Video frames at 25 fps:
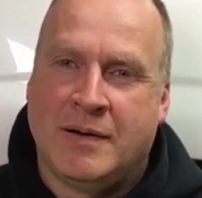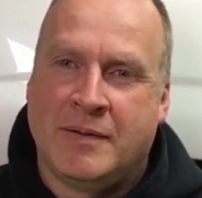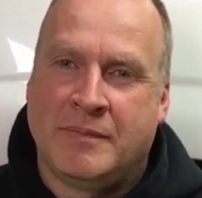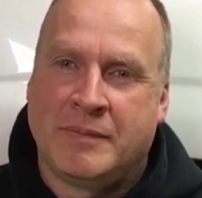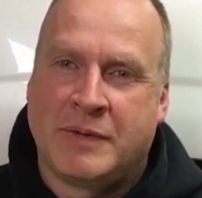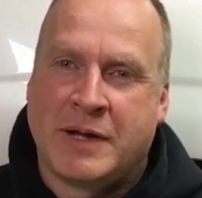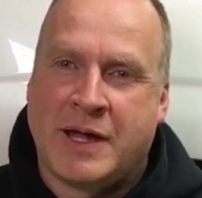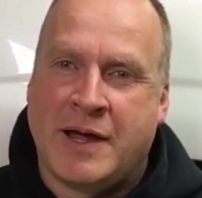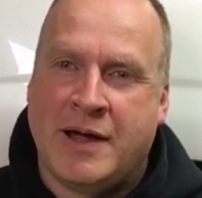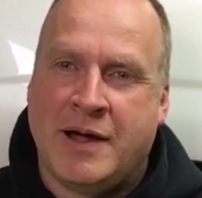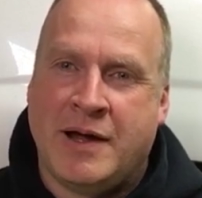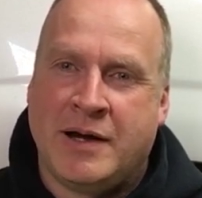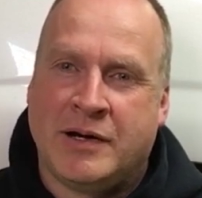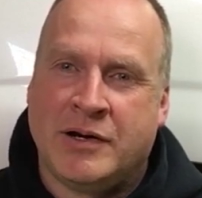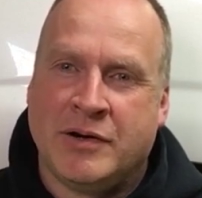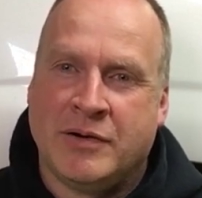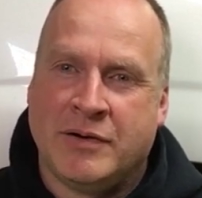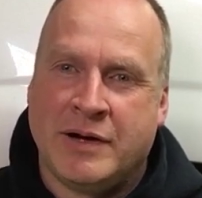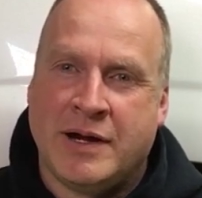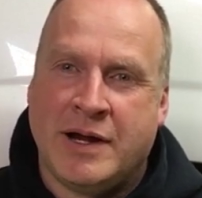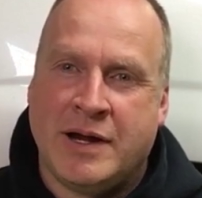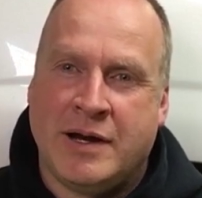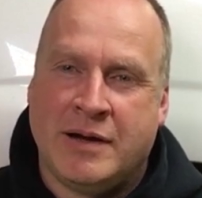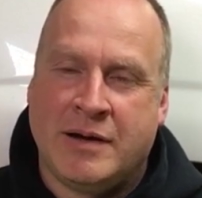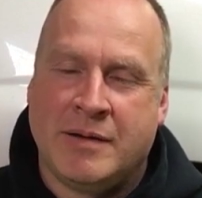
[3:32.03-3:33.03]
can
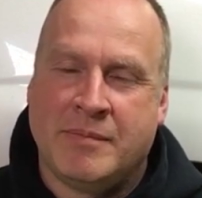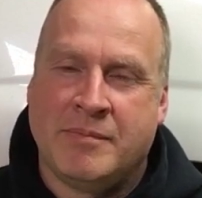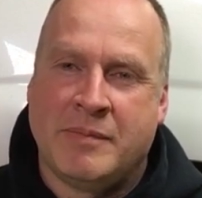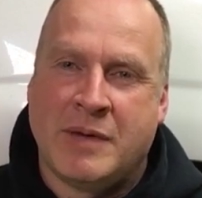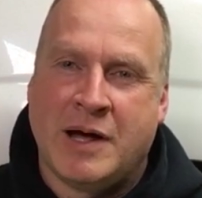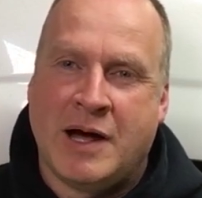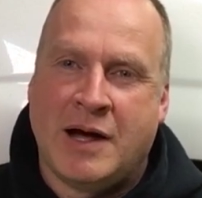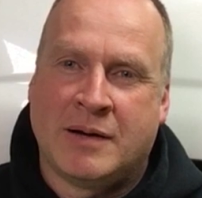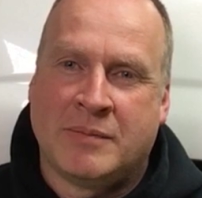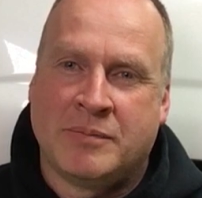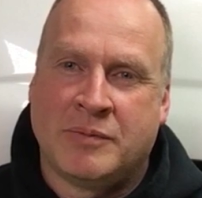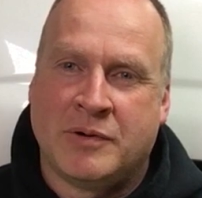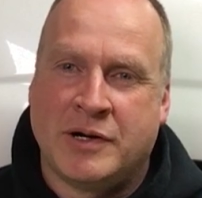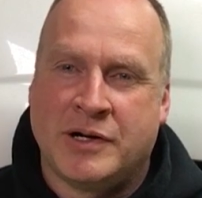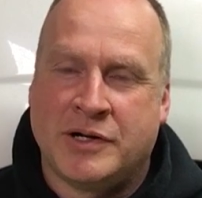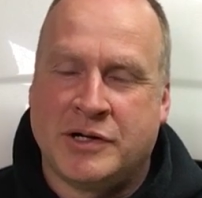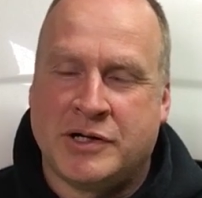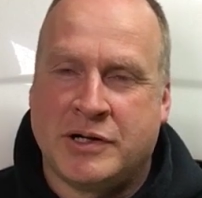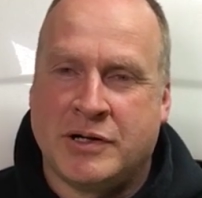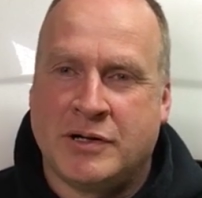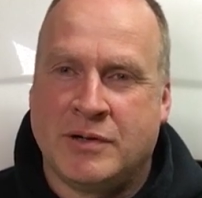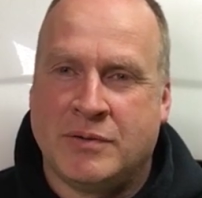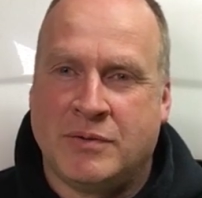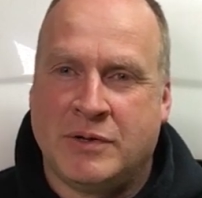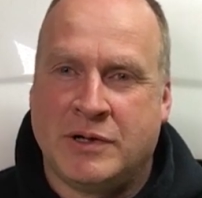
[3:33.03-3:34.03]
create back
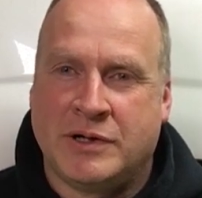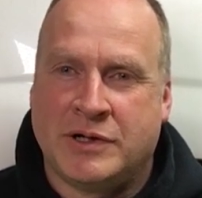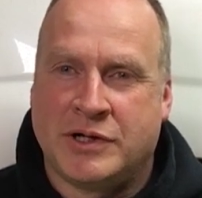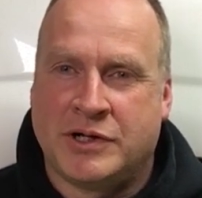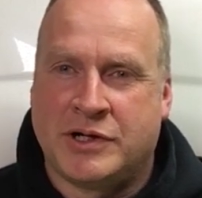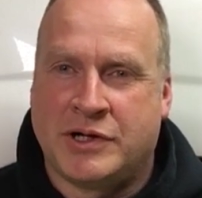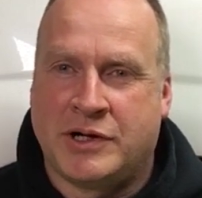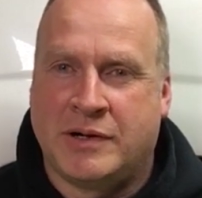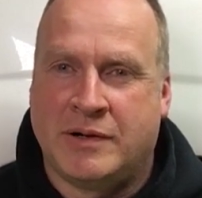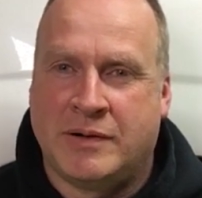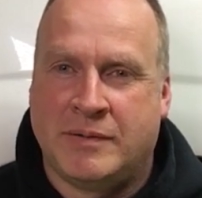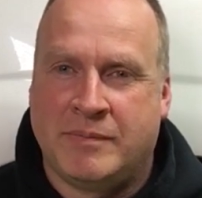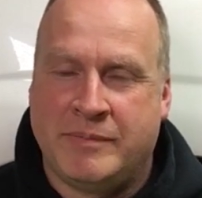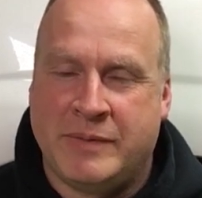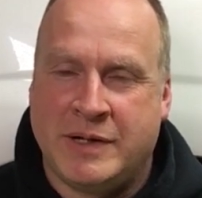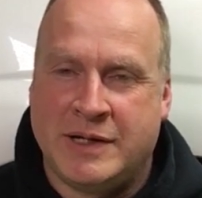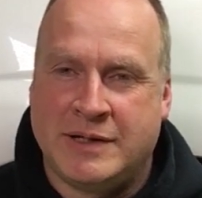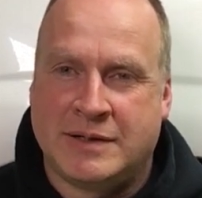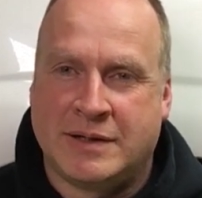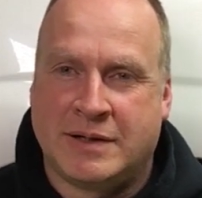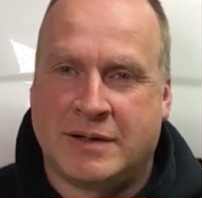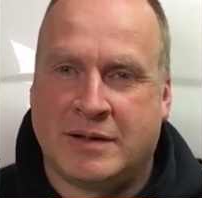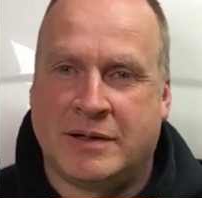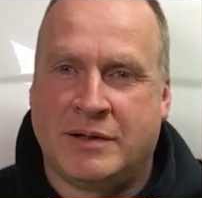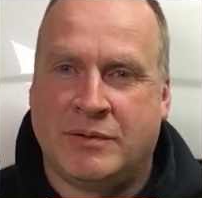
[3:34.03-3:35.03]
pressure, which
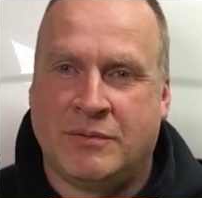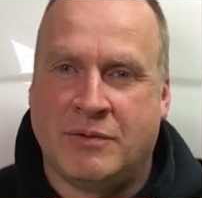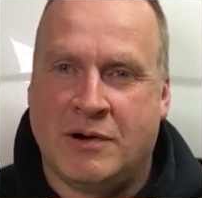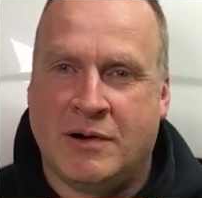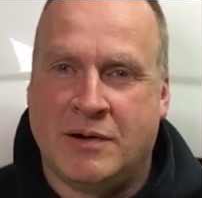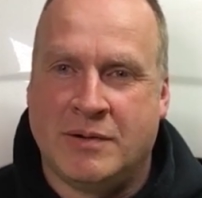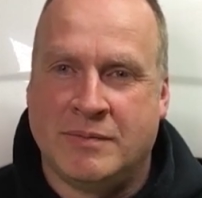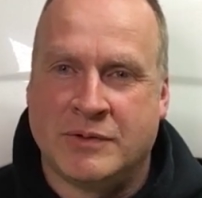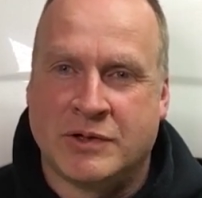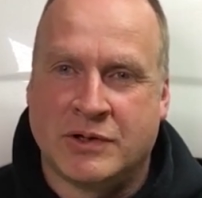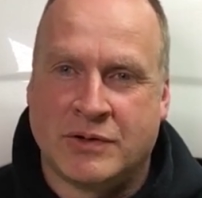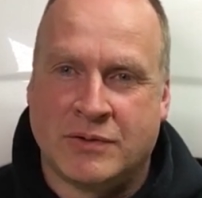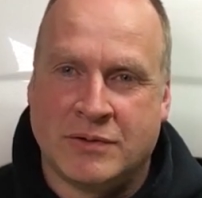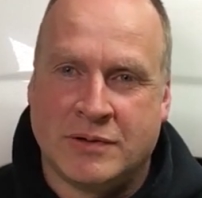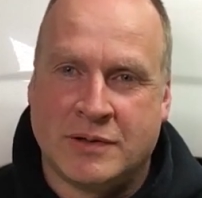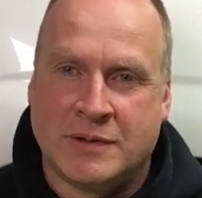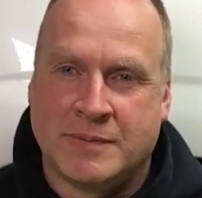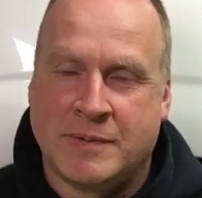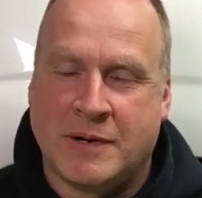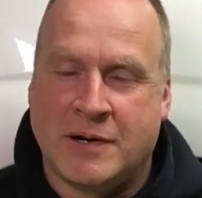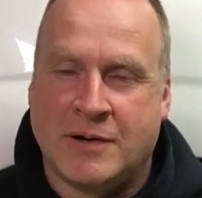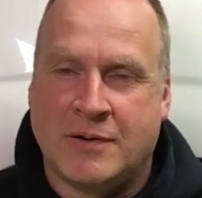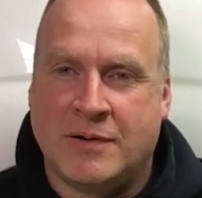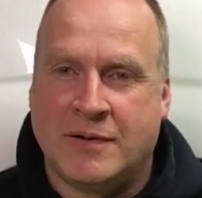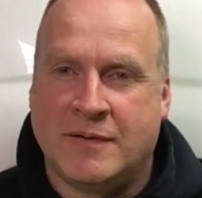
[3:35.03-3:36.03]
basically robs
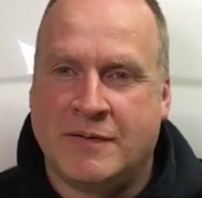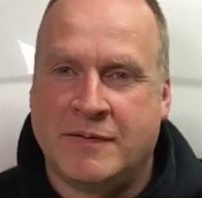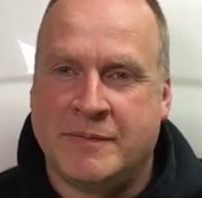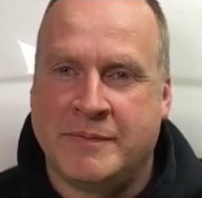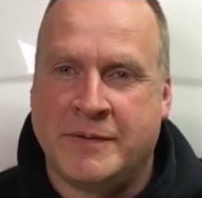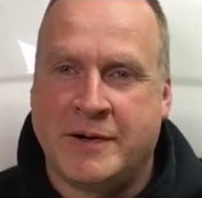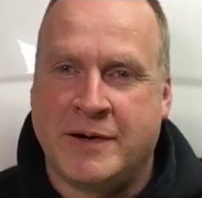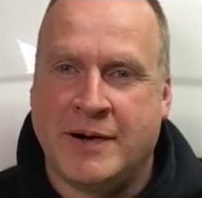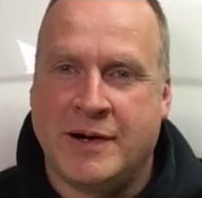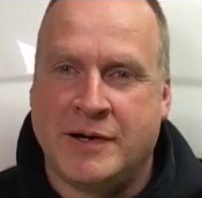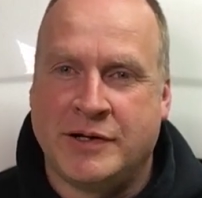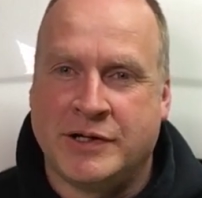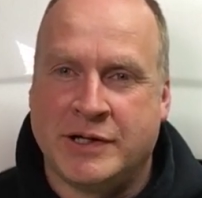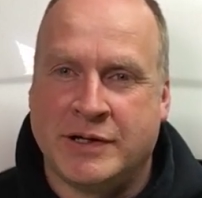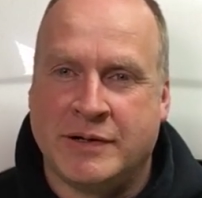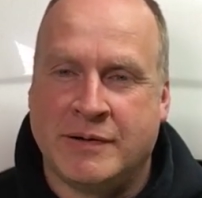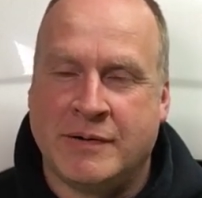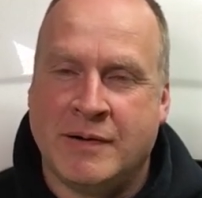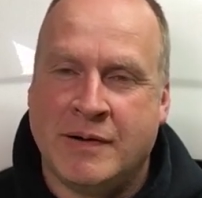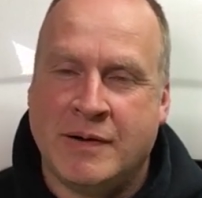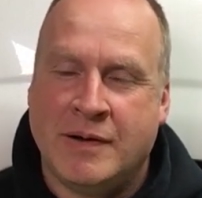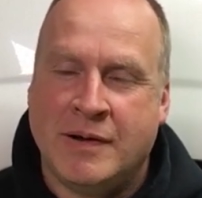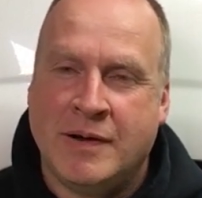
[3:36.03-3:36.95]
horsepower from your engine.